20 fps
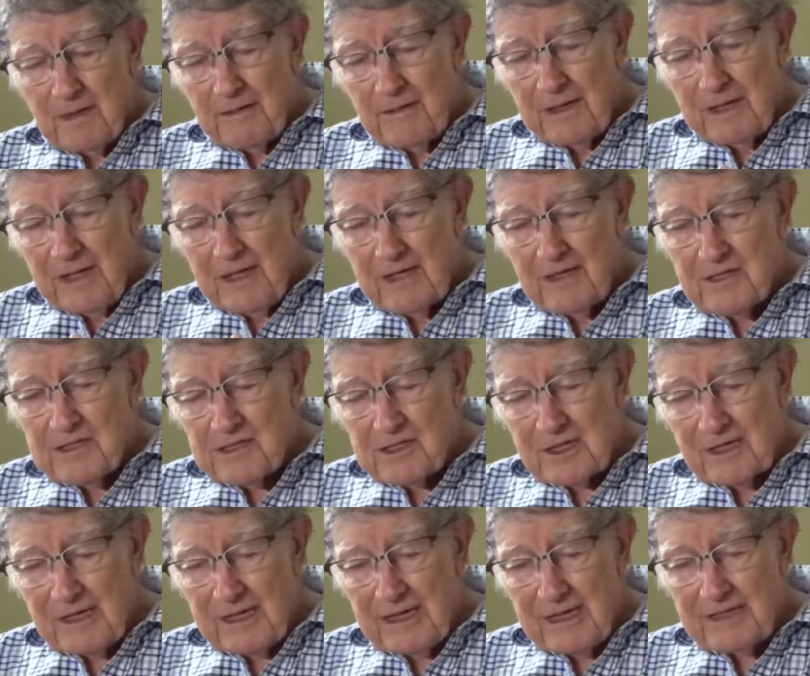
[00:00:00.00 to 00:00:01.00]
They had
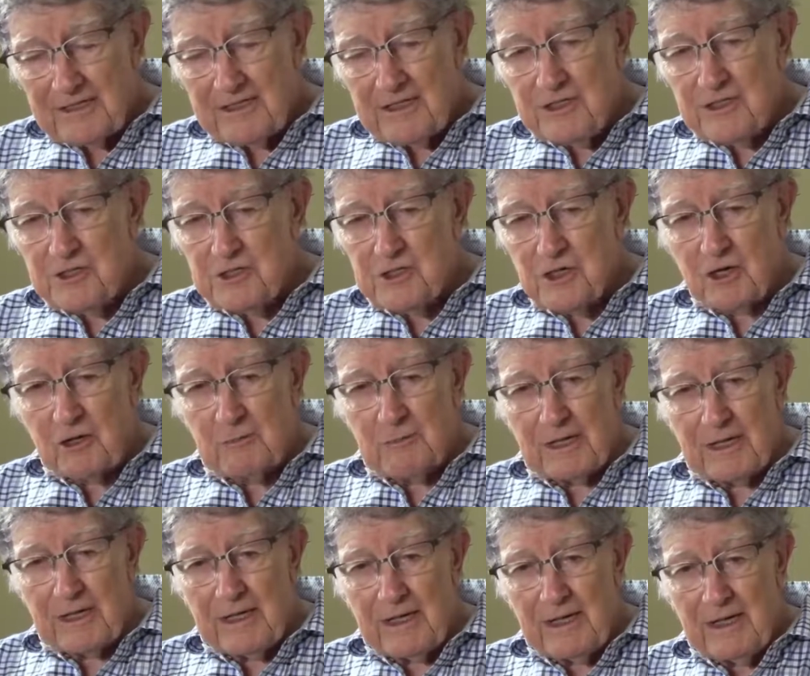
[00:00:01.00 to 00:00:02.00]
selected
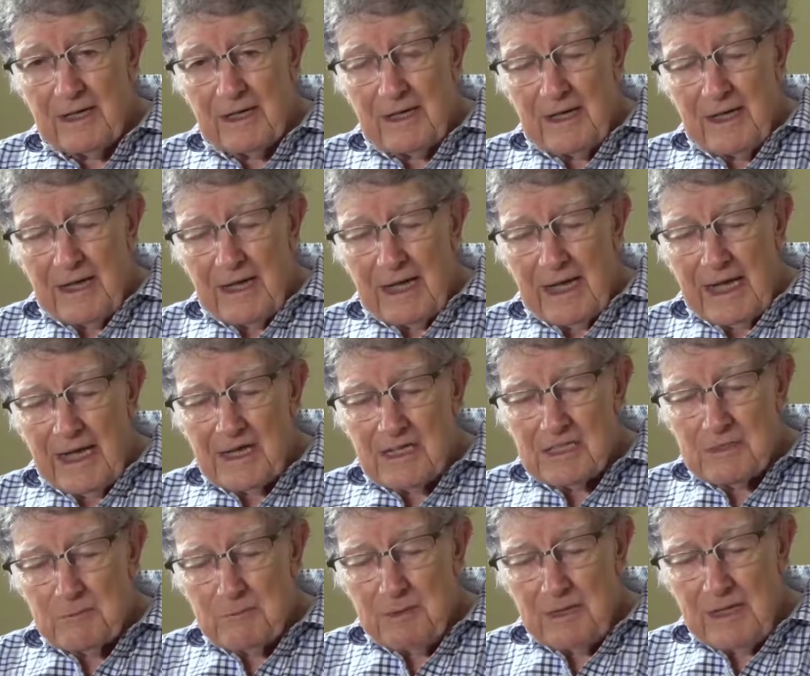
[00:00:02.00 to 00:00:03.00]
Germany
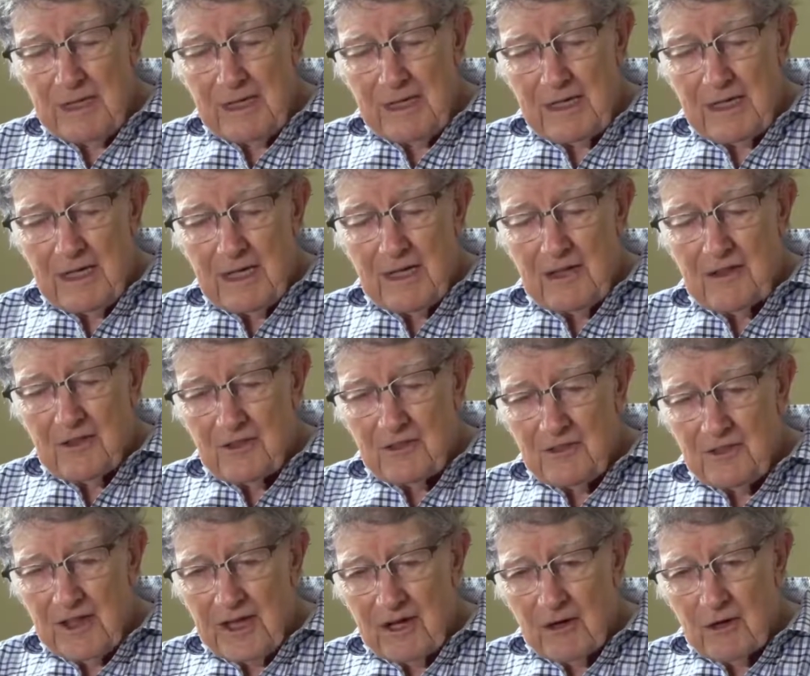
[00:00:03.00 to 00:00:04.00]
as being
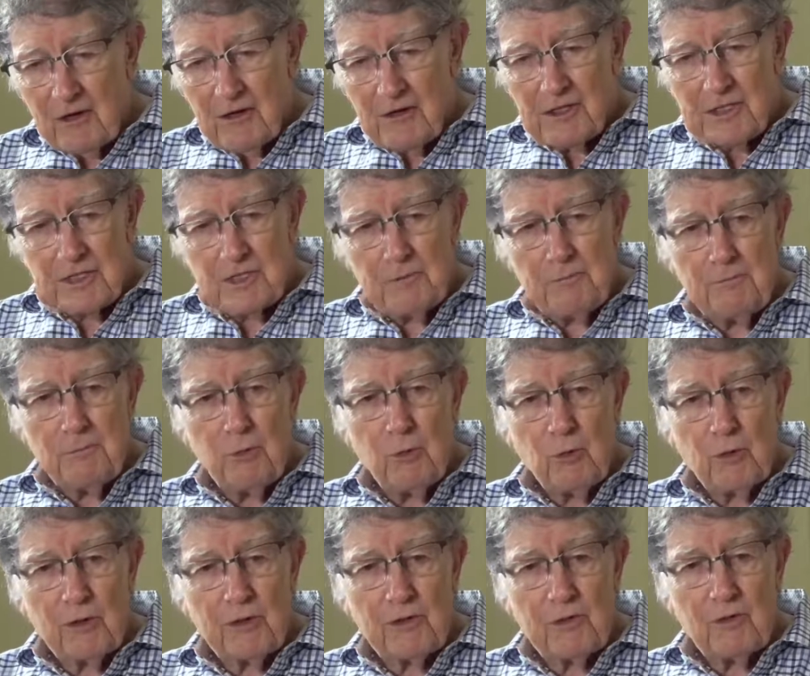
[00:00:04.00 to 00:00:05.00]
their
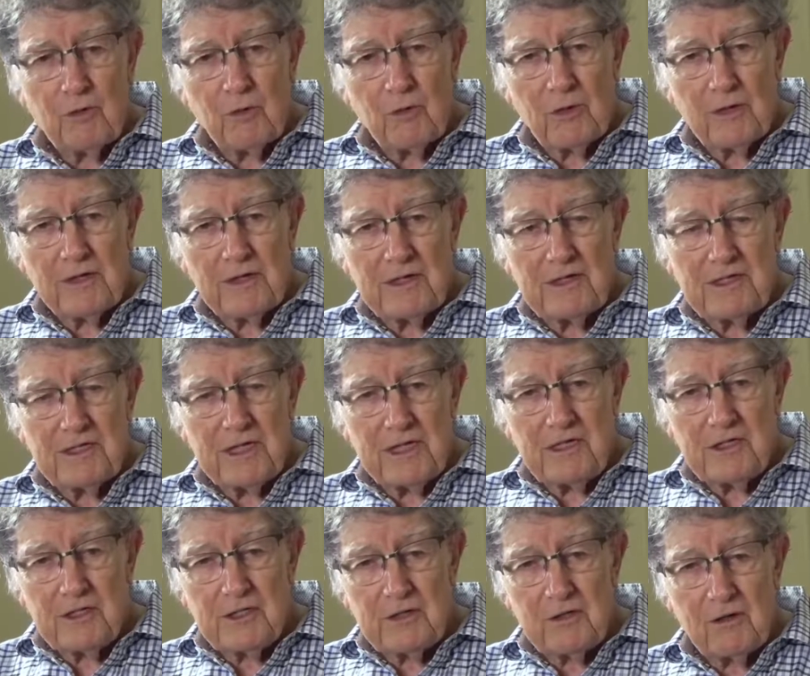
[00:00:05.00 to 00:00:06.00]
support
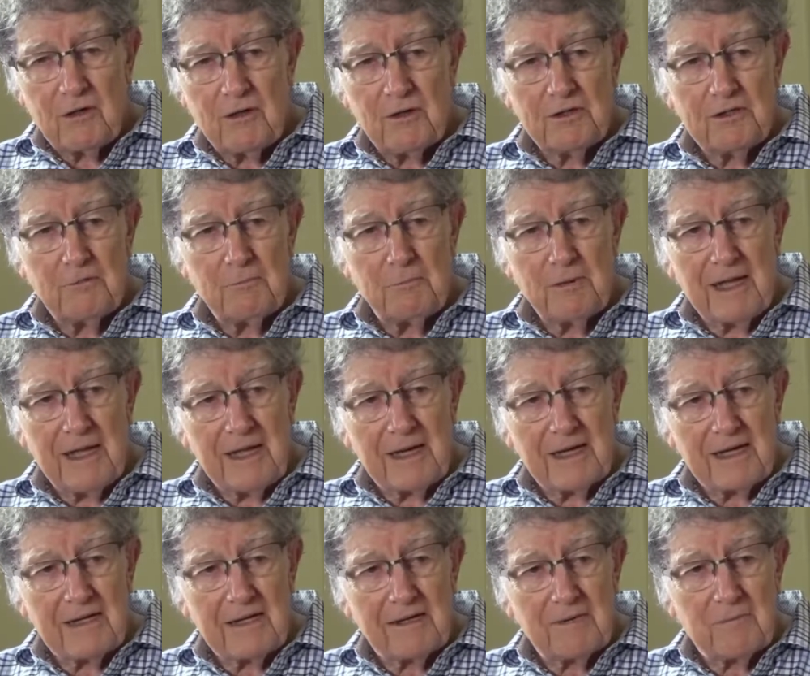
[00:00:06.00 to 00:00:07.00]
organization on the
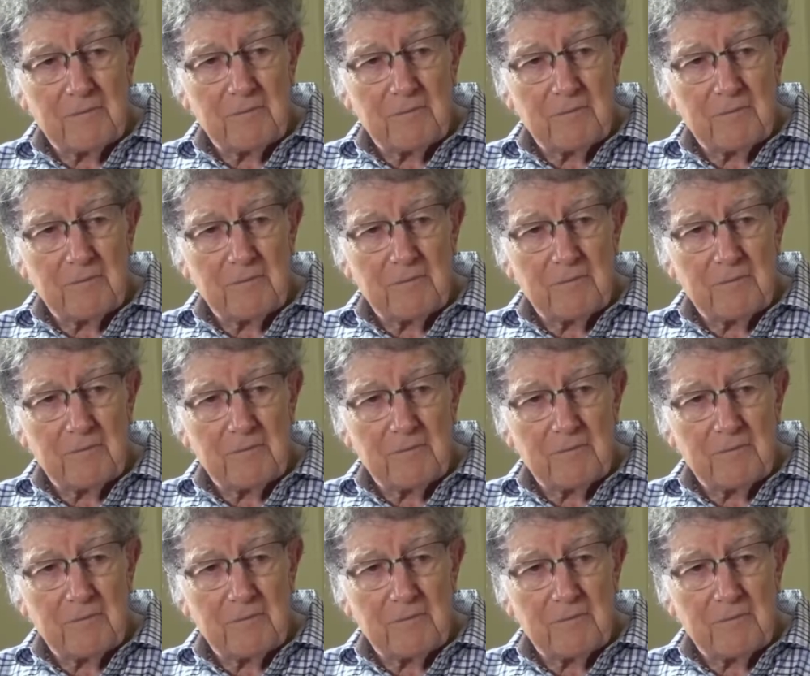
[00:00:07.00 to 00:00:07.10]
planet.